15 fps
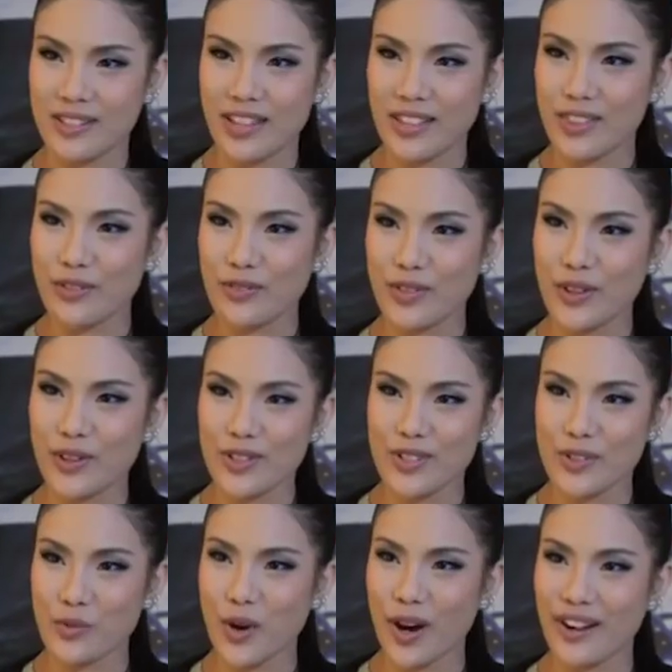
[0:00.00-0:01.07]
that the
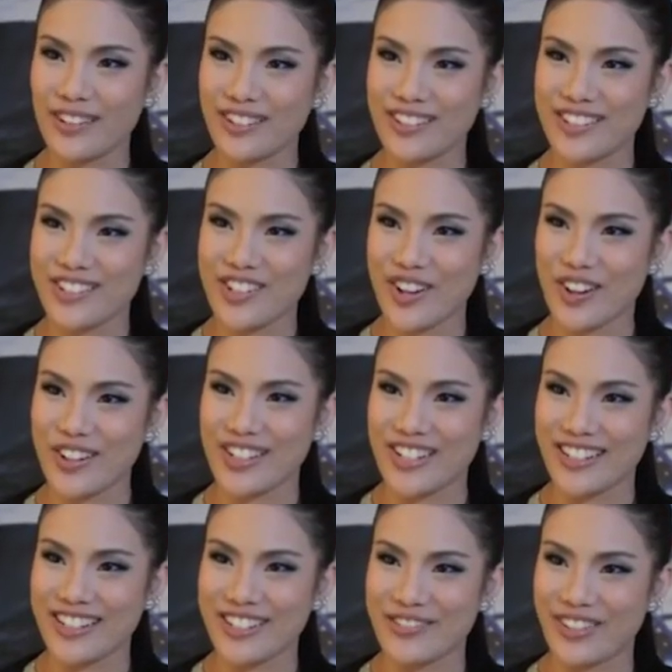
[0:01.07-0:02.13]
first wireless
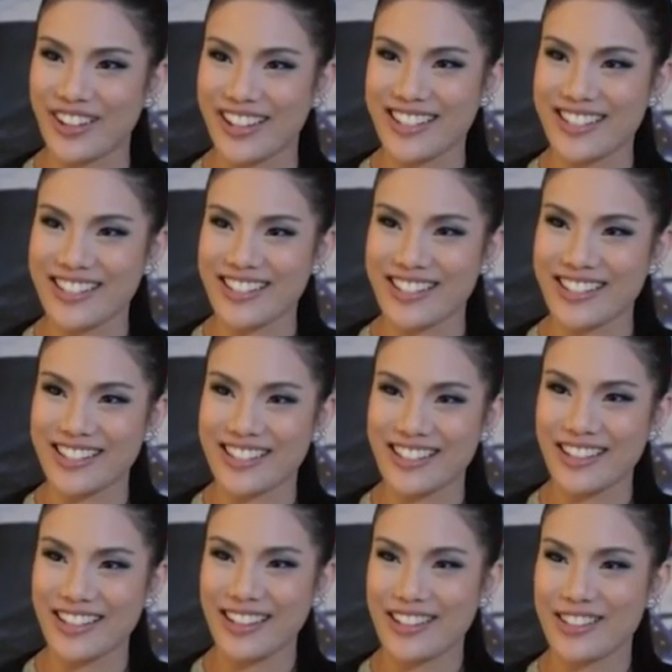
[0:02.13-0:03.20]
charging device?
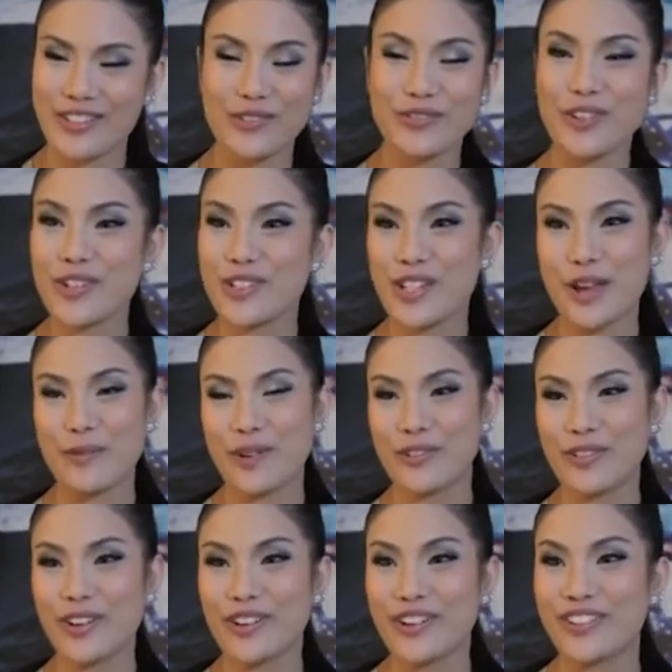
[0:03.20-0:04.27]
It's the first time
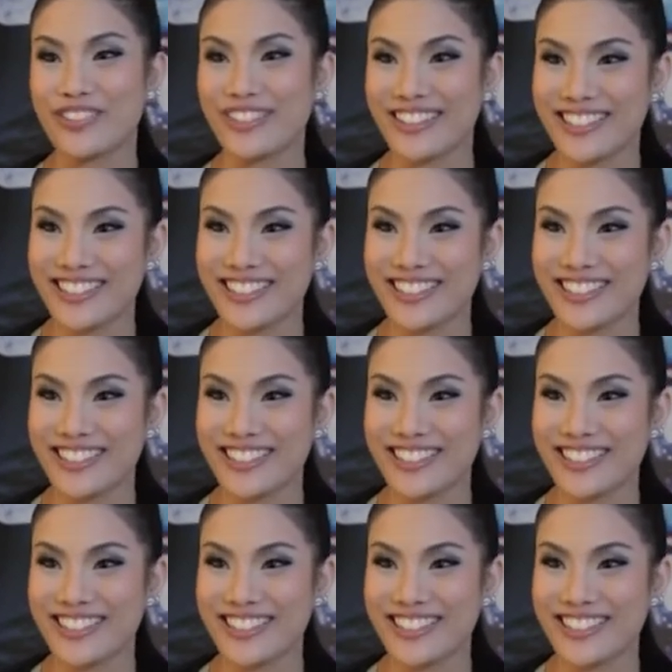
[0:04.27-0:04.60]
I've heard of it.